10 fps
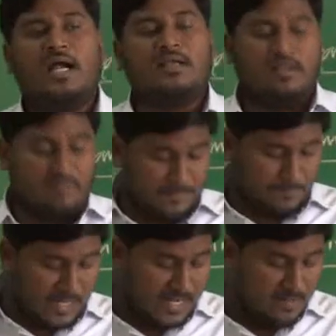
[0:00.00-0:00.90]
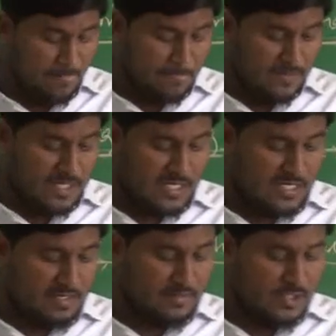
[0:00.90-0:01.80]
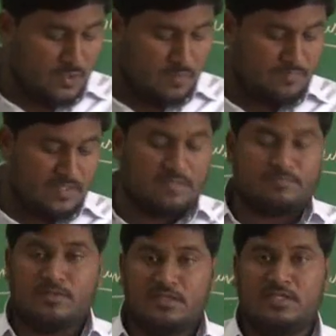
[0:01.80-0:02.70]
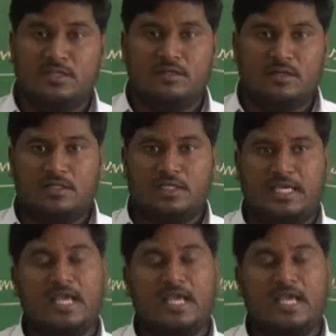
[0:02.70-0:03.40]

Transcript: and they were playing, the